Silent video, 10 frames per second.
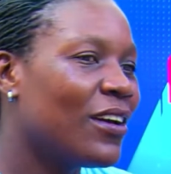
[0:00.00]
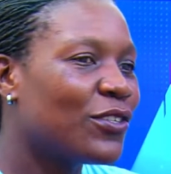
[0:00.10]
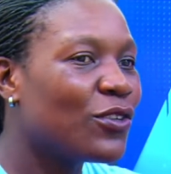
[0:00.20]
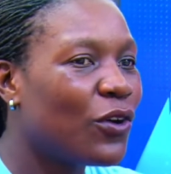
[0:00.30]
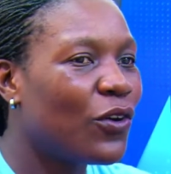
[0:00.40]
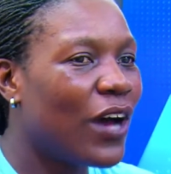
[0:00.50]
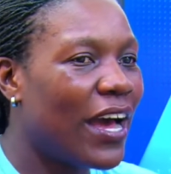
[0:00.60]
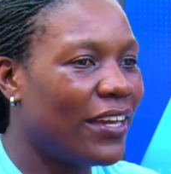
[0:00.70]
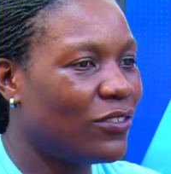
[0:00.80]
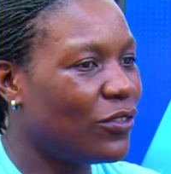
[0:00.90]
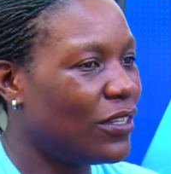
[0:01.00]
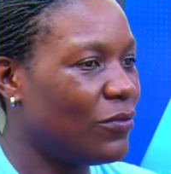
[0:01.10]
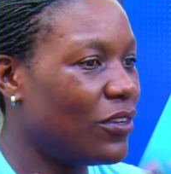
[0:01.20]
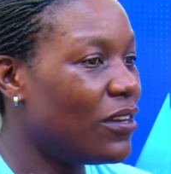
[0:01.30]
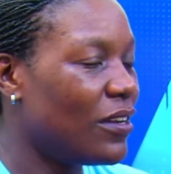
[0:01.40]
So I told
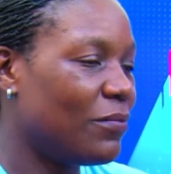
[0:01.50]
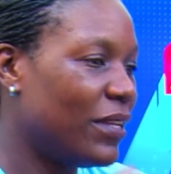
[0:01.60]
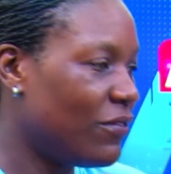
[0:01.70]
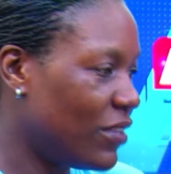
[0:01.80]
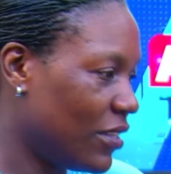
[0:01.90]
them, I'm leaving